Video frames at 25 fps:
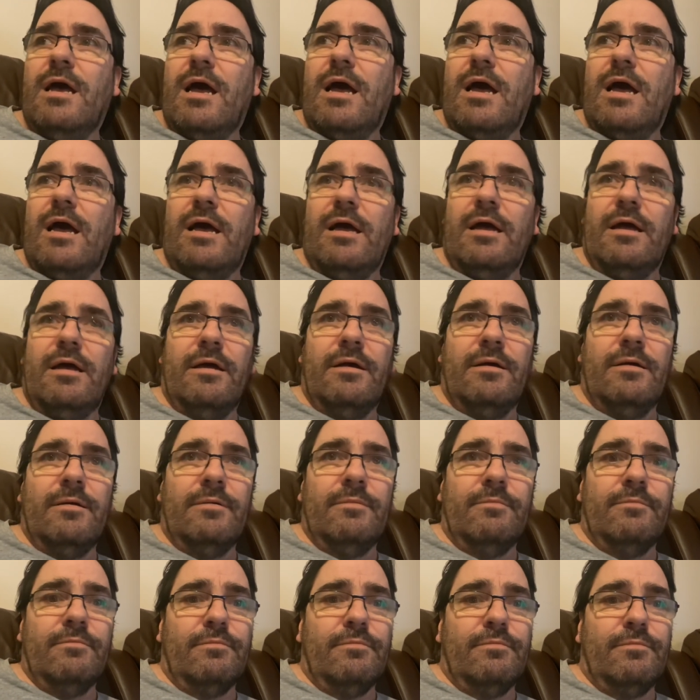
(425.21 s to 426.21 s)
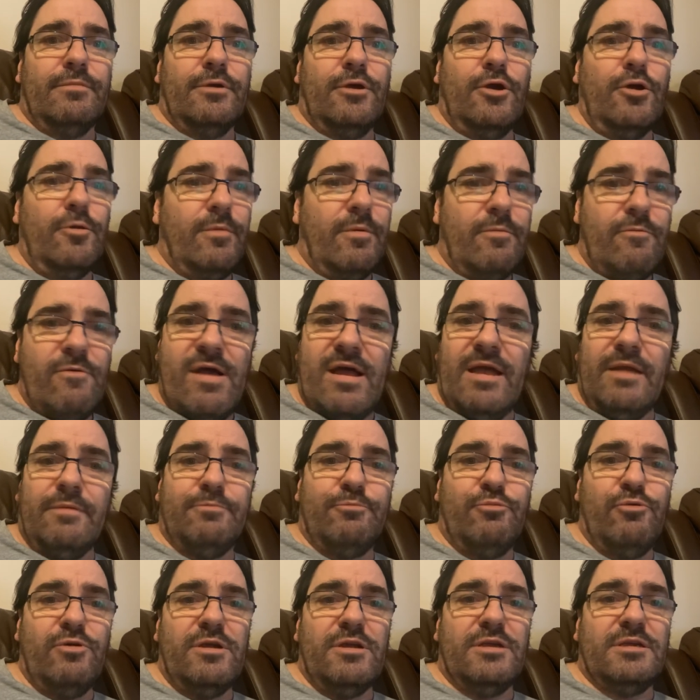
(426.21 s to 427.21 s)
human rights
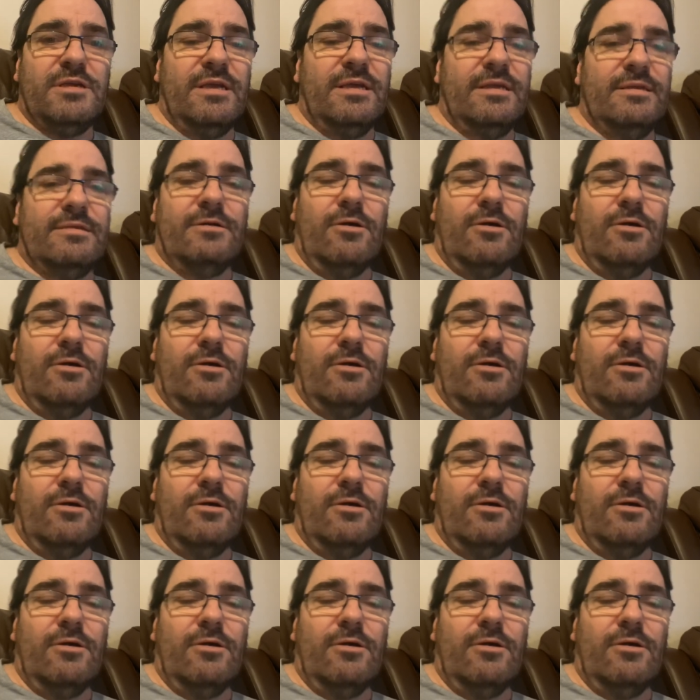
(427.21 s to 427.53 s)
breaches,